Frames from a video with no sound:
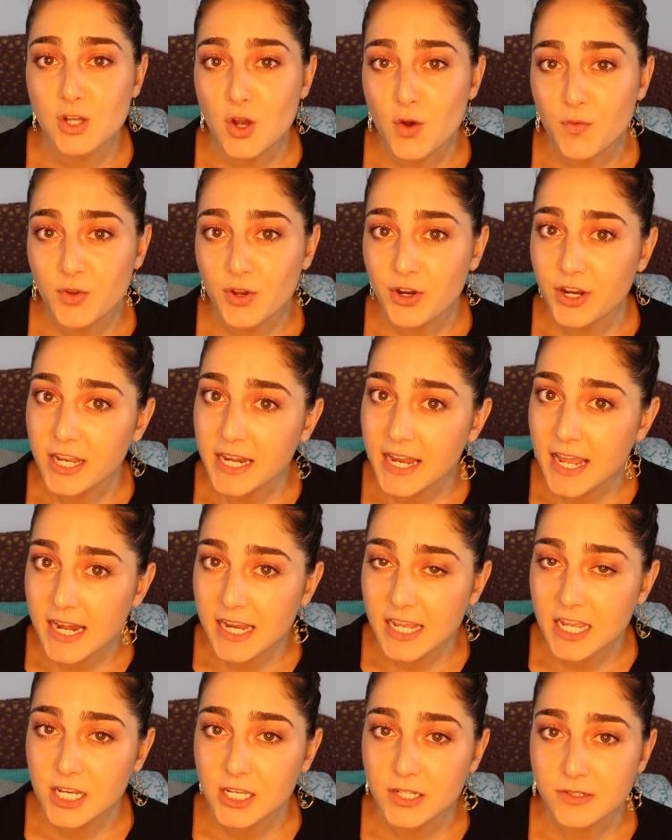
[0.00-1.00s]
So if you're
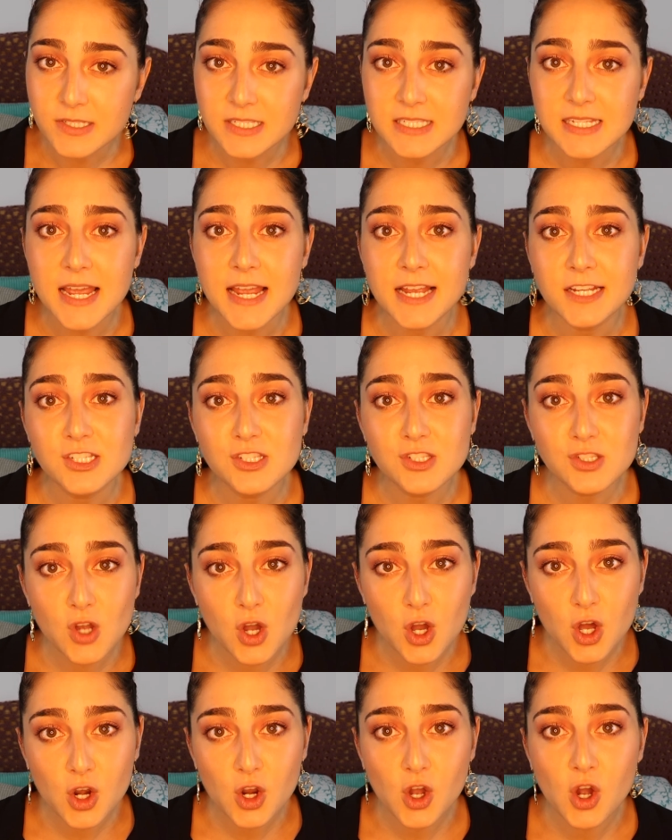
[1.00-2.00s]
Canadian, you'd say
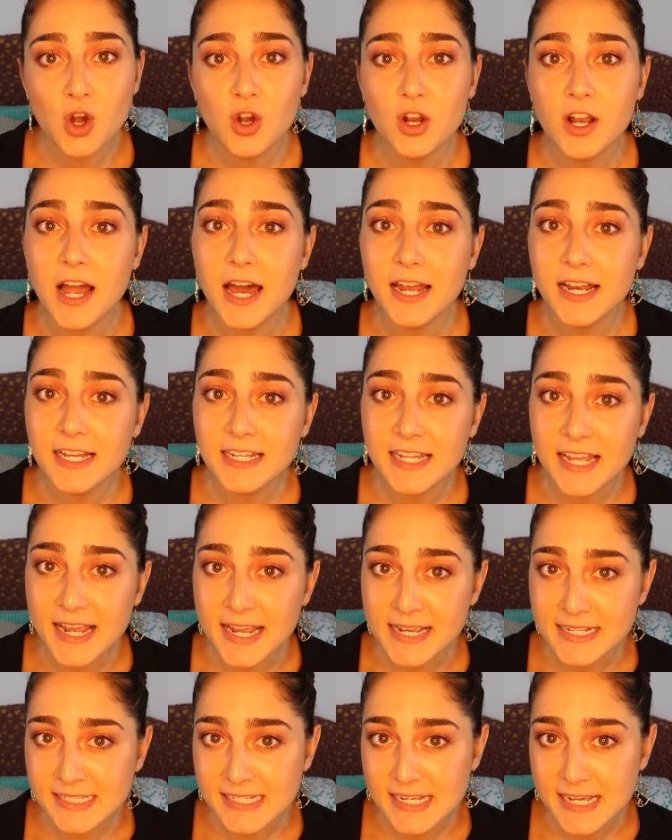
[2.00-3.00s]
sono
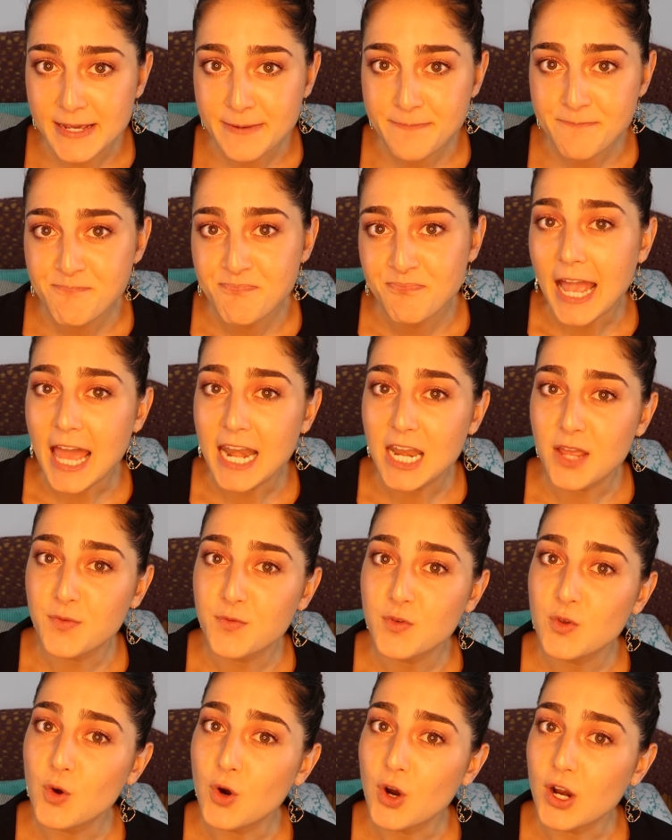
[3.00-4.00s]
canadese. And
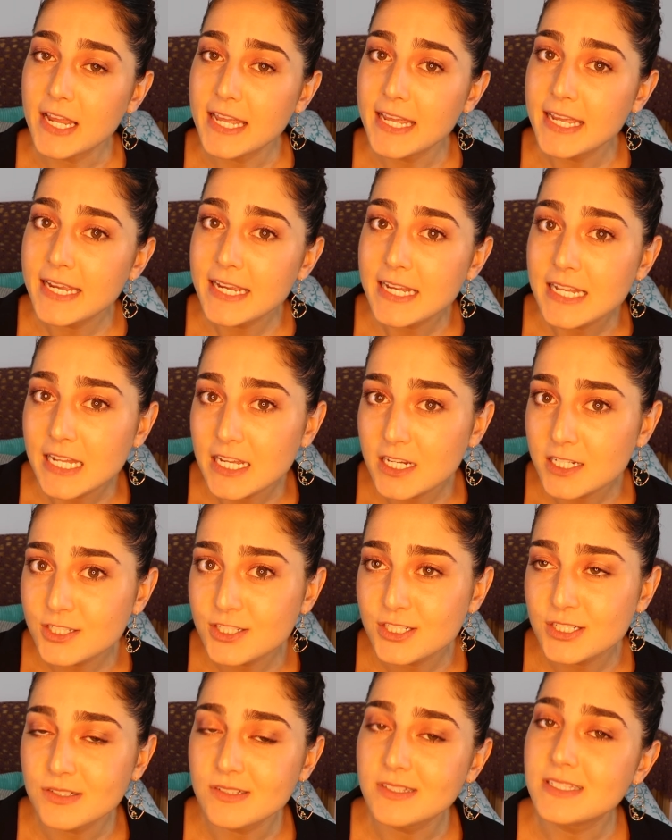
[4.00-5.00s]
if you're
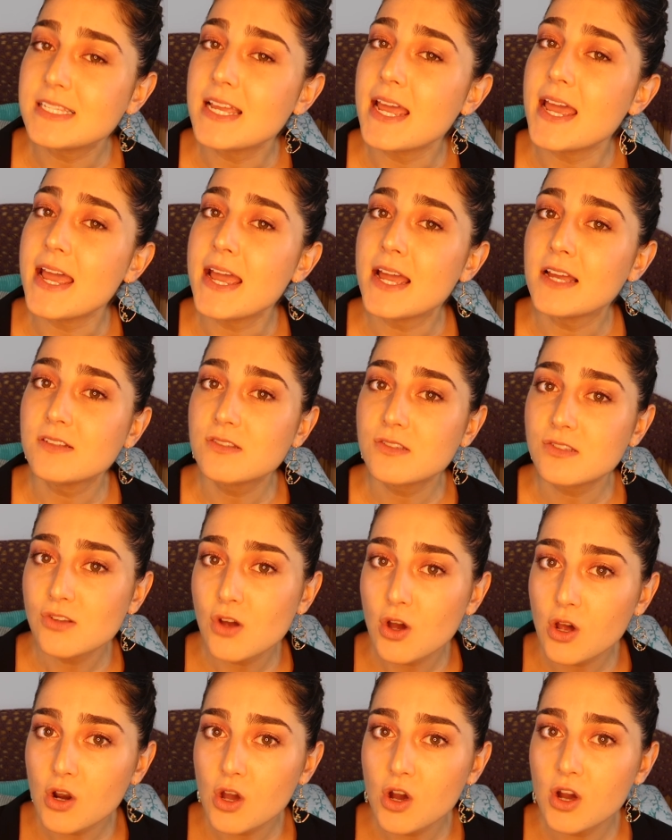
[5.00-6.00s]
English, you'd say
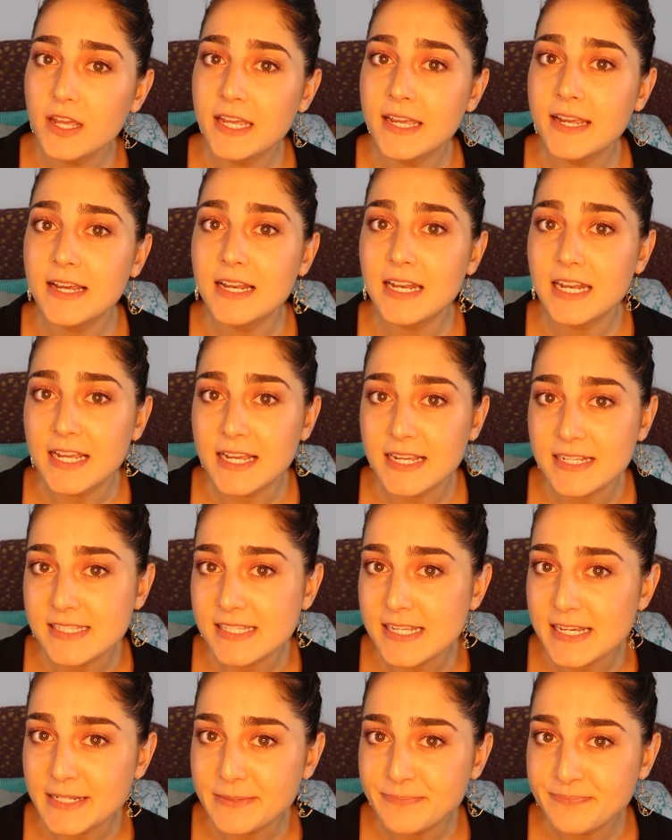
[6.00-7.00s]
sono
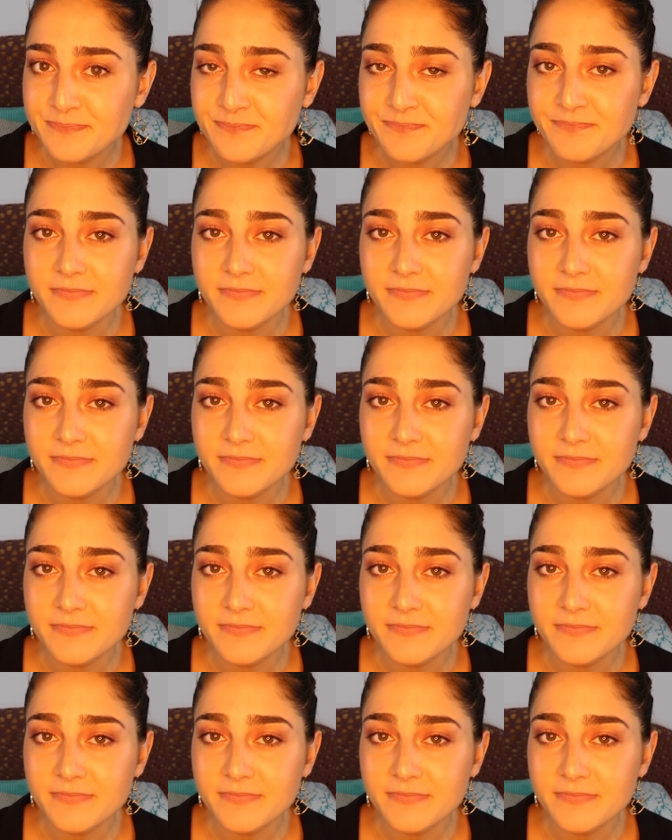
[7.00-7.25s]
inglese.